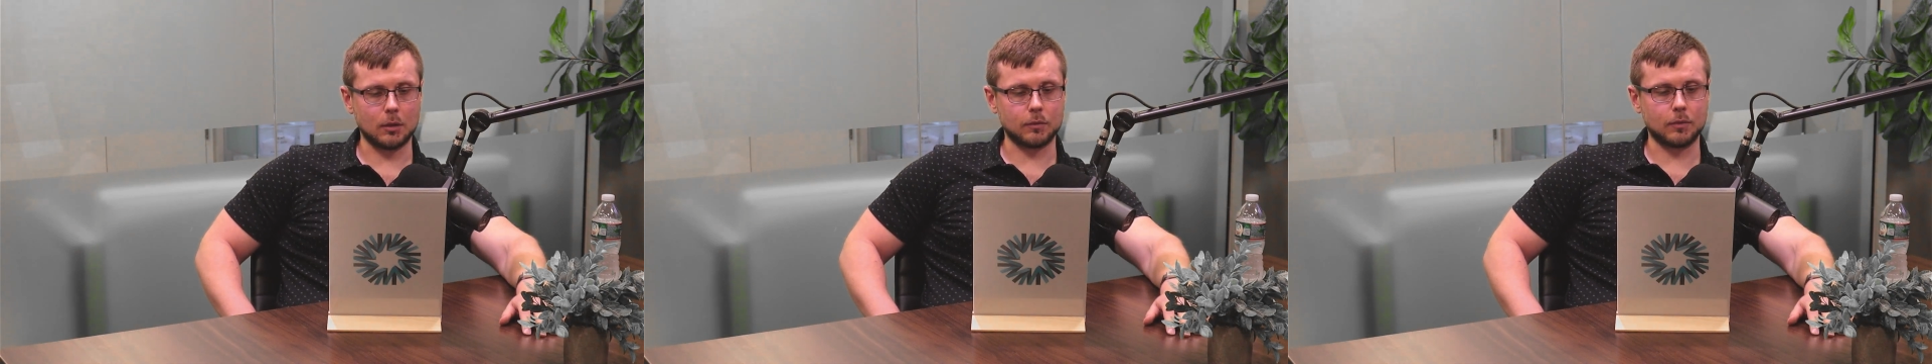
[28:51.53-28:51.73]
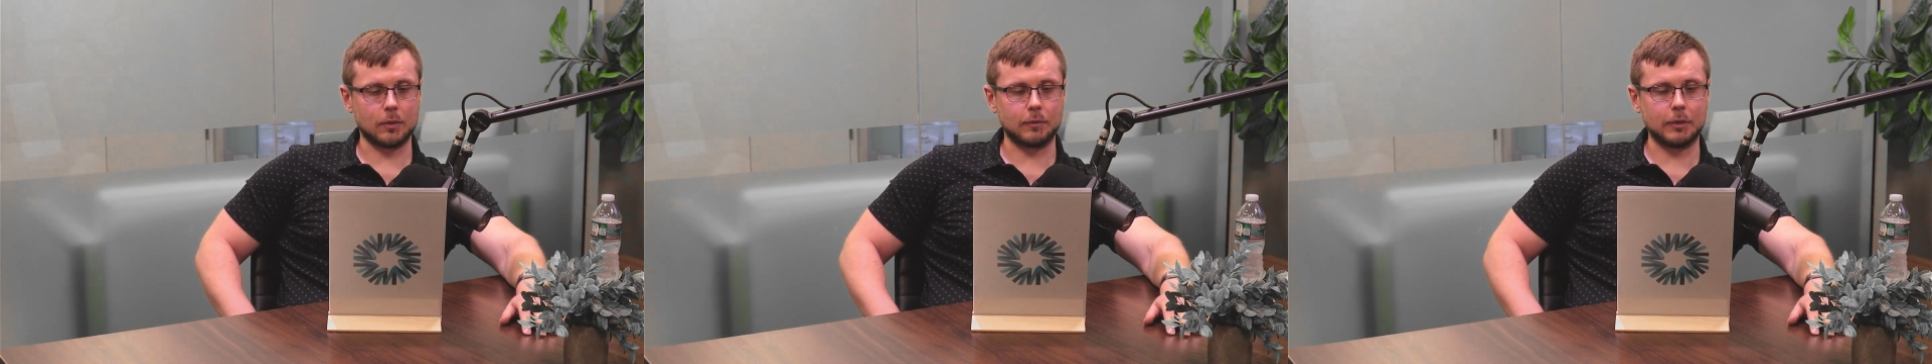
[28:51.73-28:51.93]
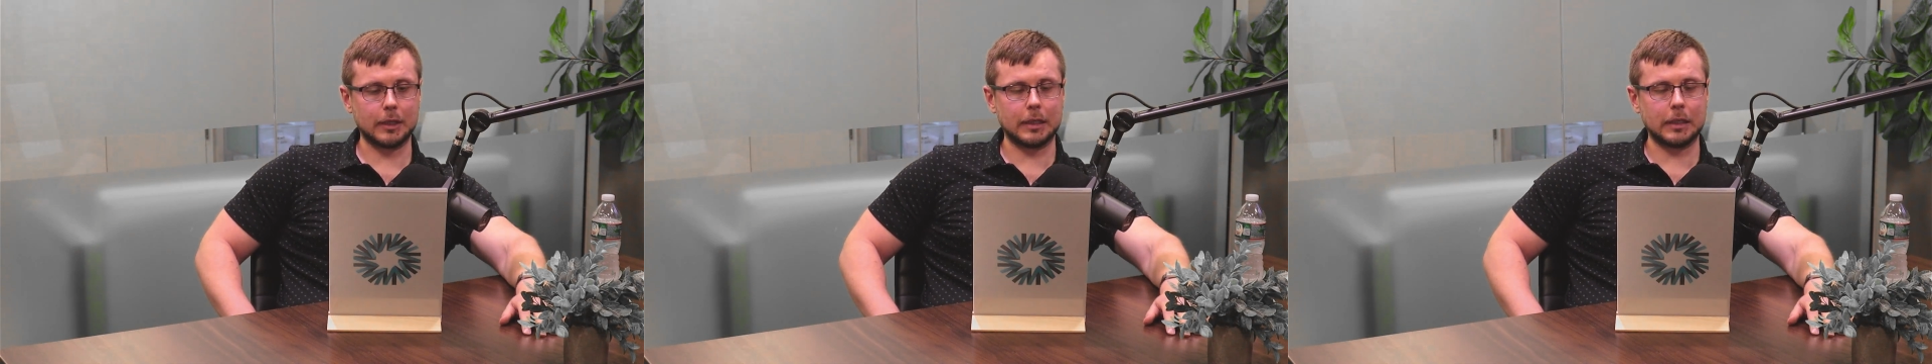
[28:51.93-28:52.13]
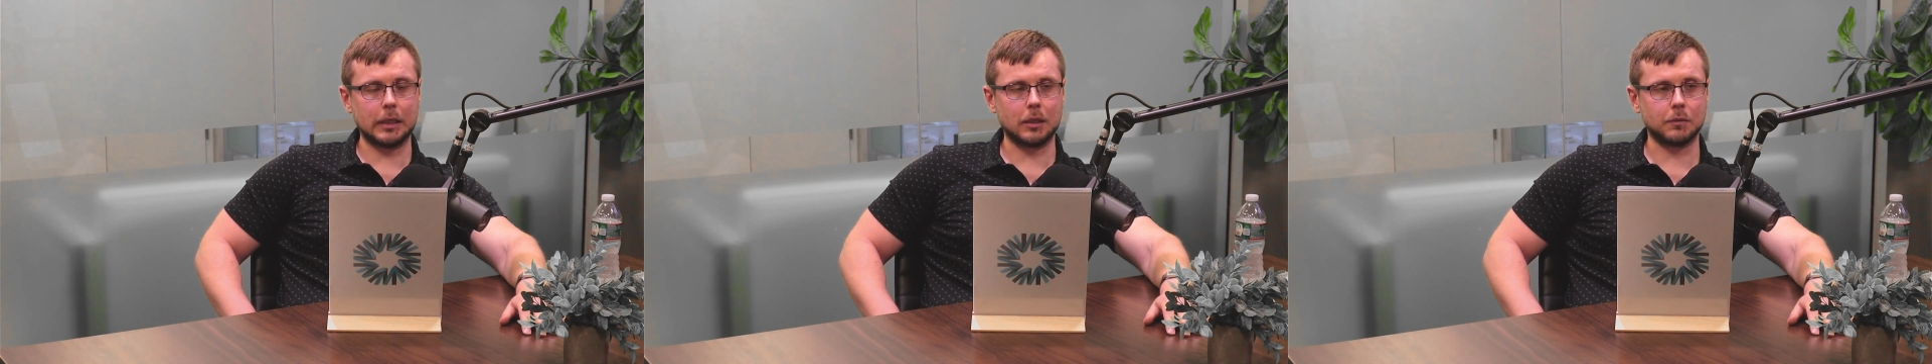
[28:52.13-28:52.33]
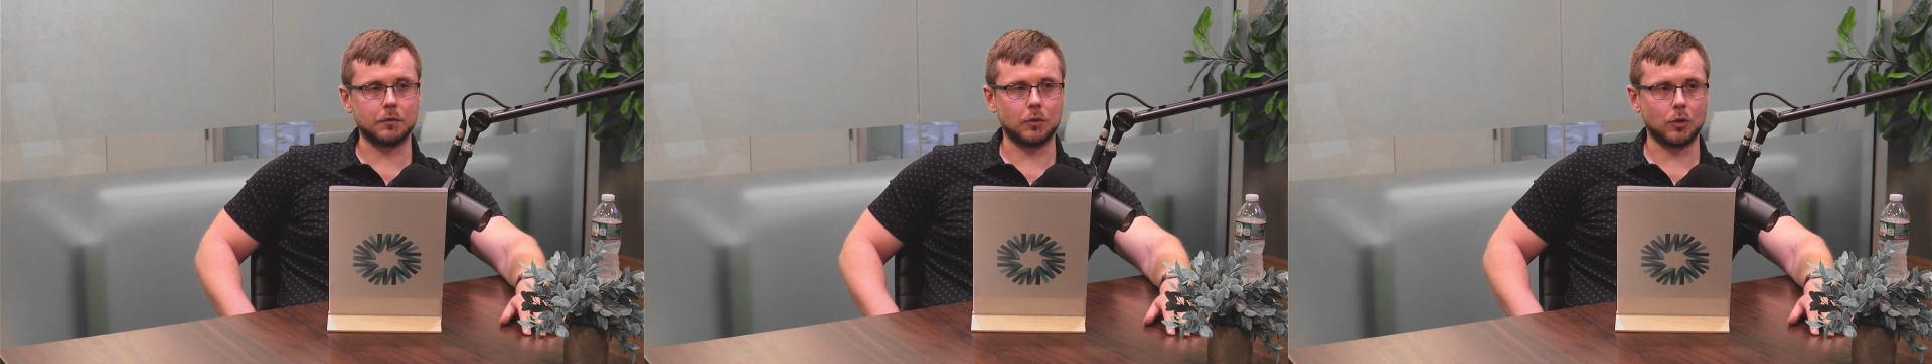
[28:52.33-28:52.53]
of, if I didn't
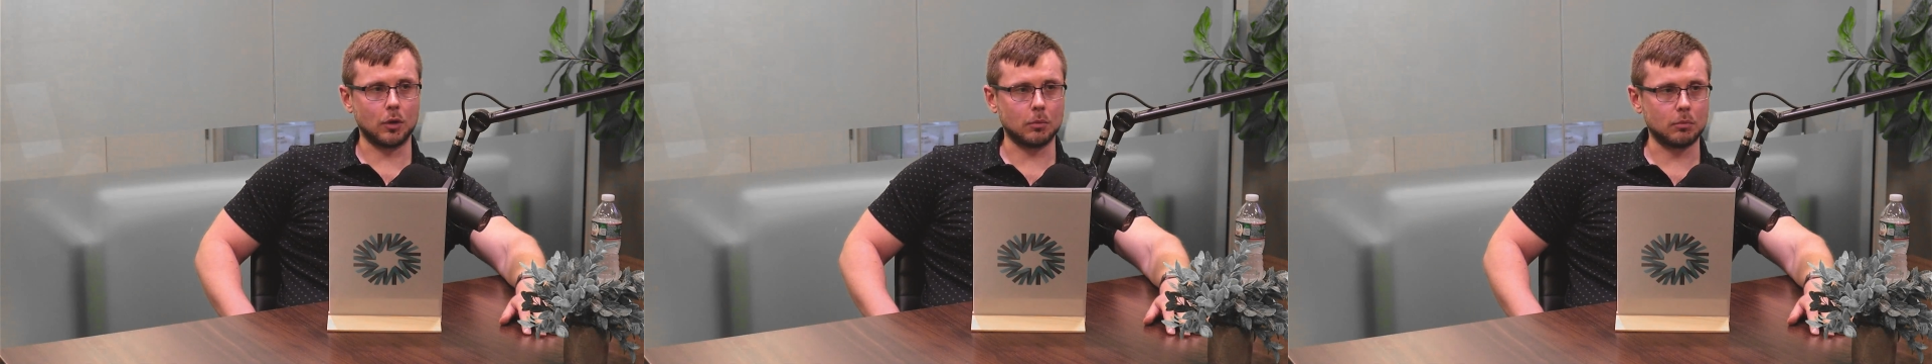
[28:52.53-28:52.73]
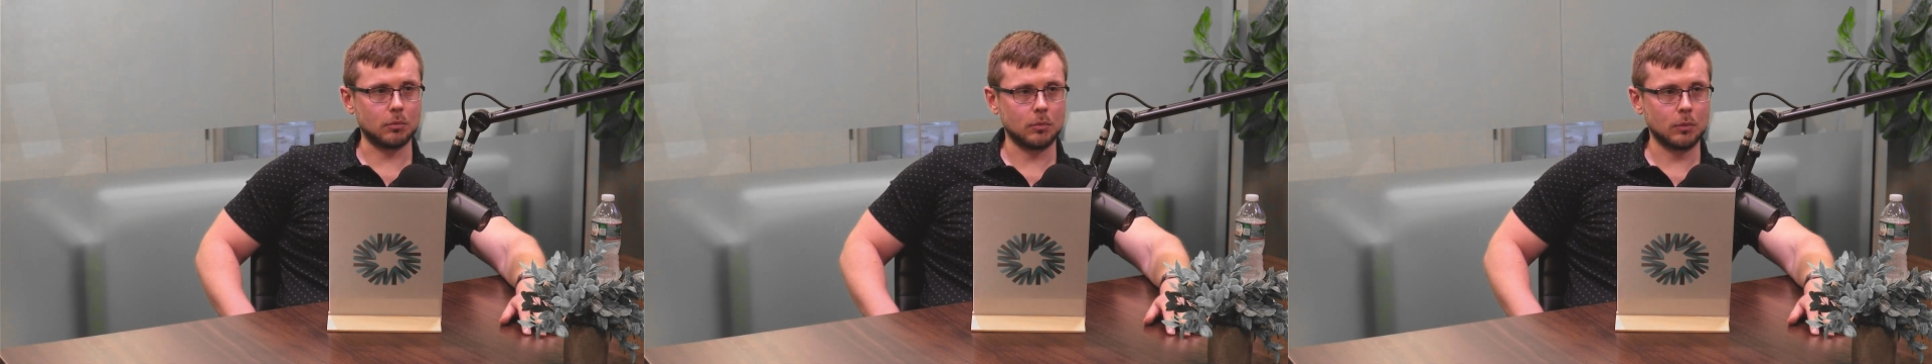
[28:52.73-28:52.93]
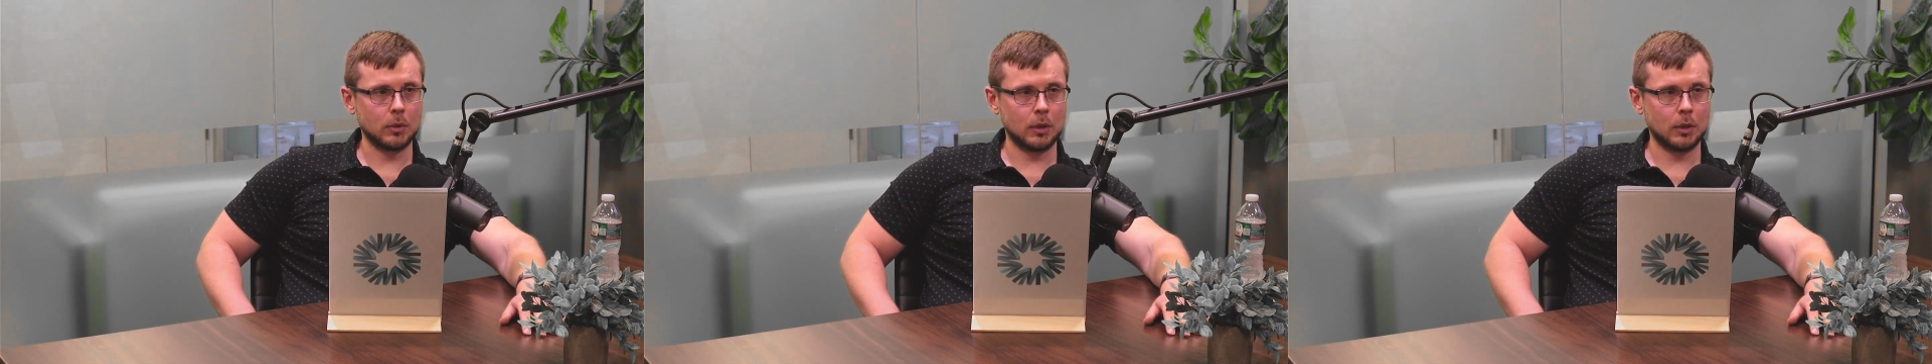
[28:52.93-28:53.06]
get a form,